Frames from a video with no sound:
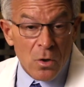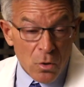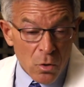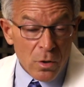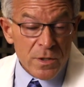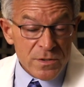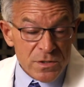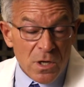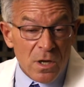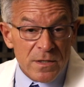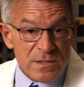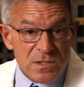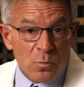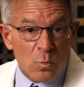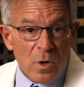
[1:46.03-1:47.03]

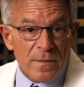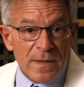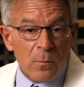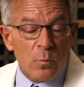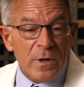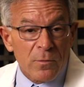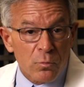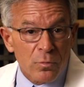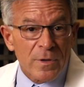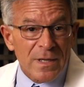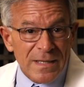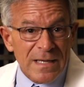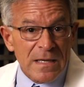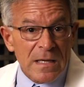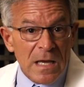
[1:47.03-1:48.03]
Cortisol is the one that we
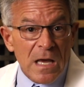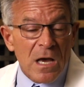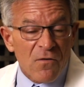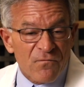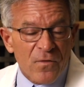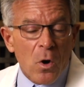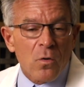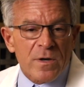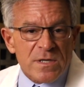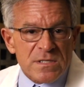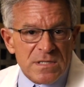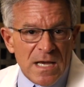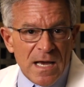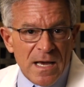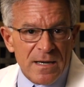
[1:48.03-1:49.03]
really
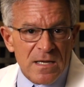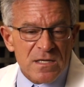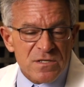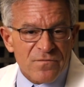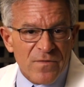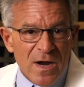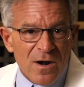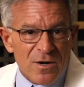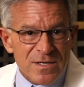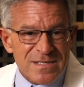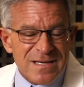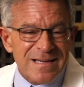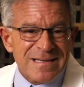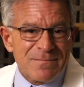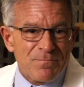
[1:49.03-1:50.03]
focus on as far
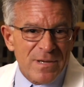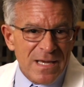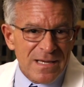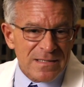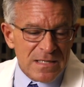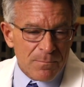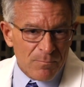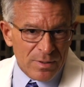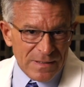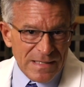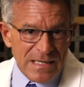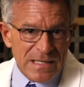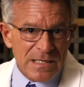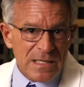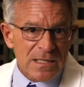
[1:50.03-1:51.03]
as being
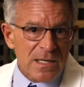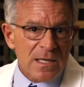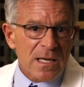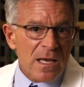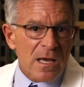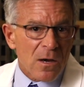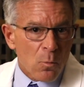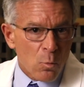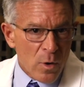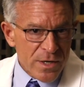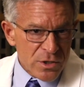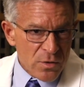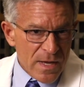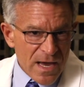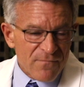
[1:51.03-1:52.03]
depleted
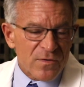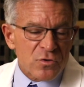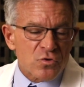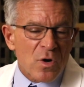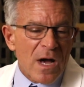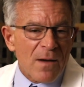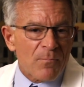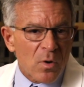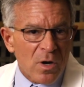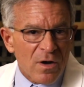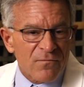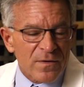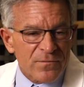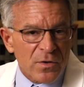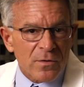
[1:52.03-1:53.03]
when you have the drop
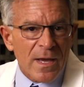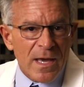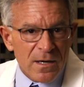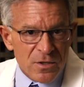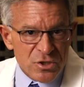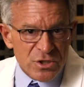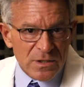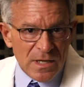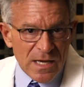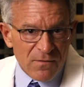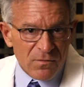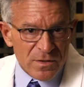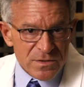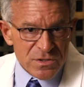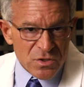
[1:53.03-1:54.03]
off of your energy
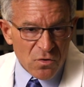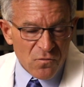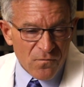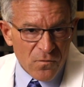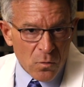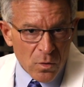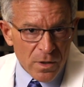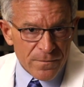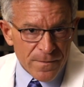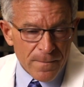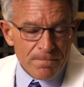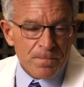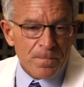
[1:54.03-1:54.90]
level and so forth.